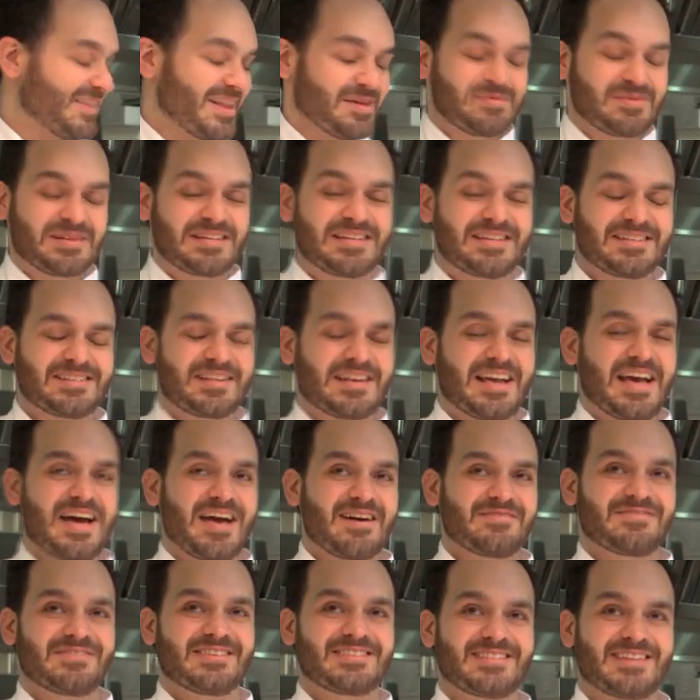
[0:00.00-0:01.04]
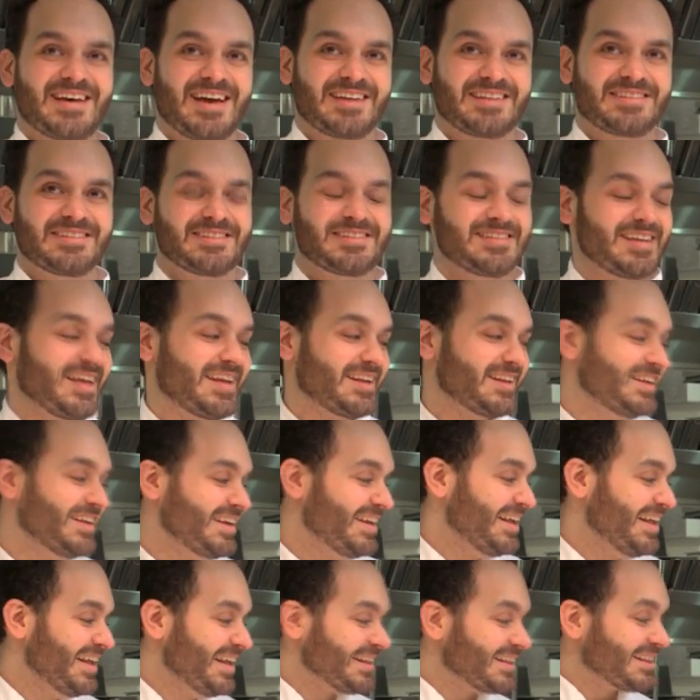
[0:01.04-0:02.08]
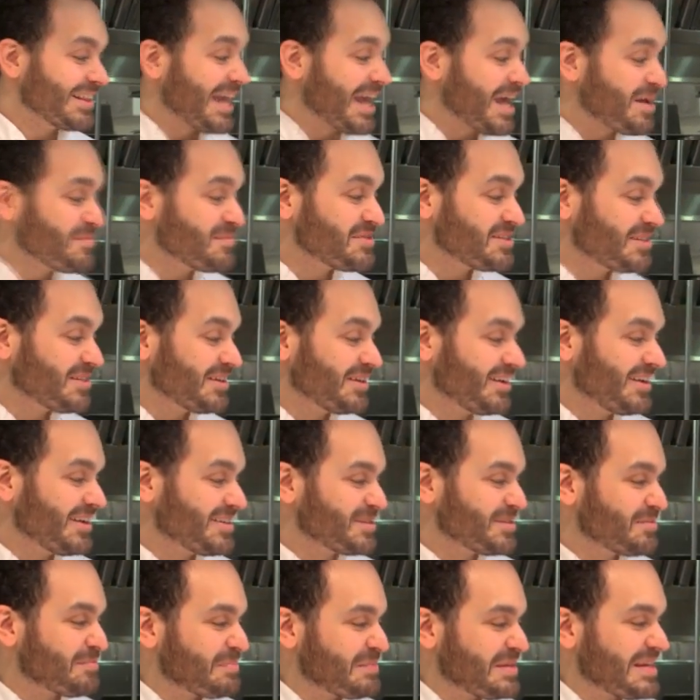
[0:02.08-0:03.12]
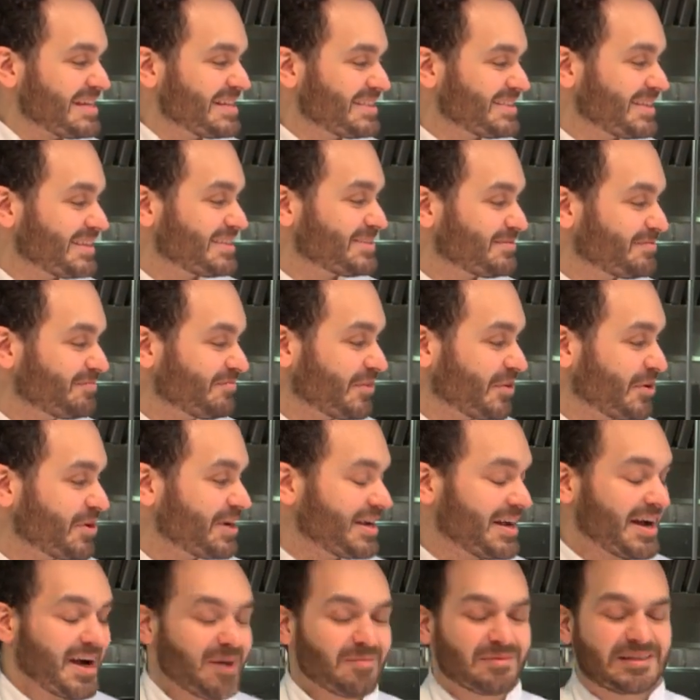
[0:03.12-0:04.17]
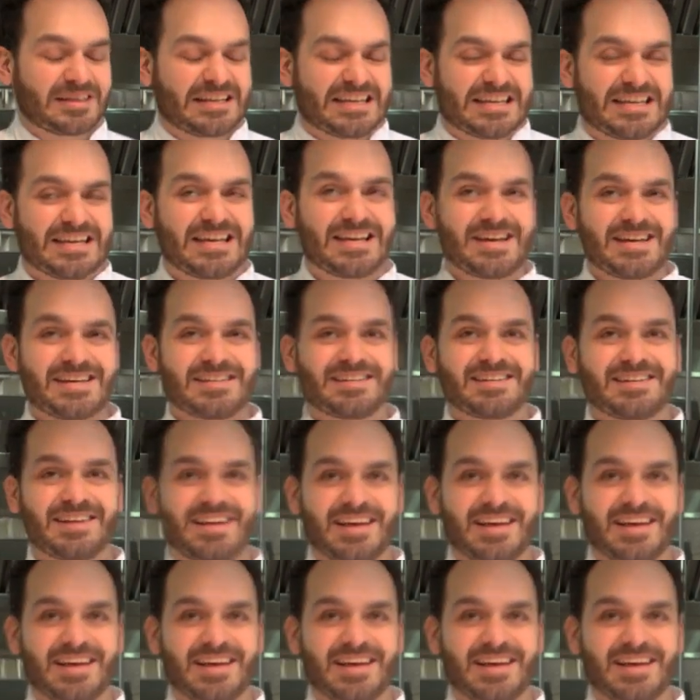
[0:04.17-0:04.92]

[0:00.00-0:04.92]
Lebanese and half Italian descent, lamb is a, is a meat that's very commonly eaten